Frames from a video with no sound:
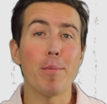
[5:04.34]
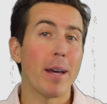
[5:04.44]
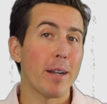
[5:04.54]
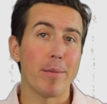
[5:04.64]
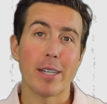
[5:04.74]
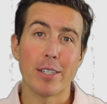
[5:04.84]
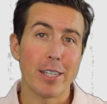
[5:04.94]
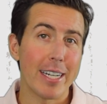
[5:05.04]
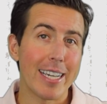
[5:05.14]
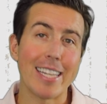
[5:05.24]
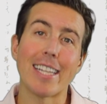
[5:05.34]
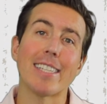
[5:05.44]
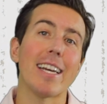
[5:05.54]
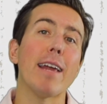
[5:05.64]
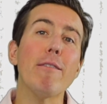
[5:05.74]
better because you're gonna get
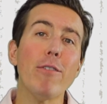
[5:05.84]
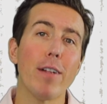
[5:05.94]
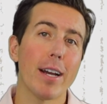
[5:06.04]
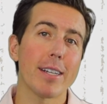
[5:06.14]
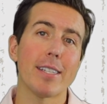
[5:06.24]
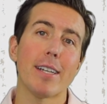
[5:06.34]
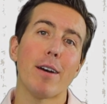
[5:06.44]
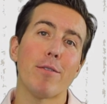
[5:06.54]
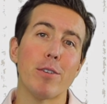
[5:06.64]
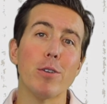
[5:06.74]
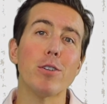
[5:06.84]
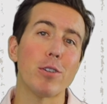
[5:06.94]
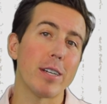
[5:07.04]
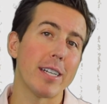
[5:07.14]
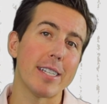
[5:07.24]
this influx of
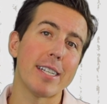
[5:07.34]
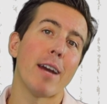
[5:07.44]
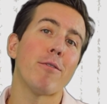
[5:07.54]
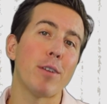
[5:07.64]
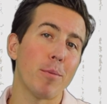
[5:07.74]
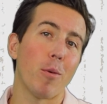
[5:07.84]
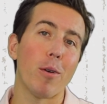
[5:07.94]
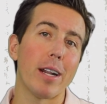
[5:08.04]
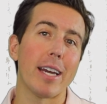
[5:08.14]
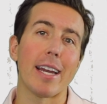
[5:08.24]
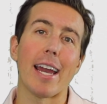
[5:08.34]
nutrients every morning,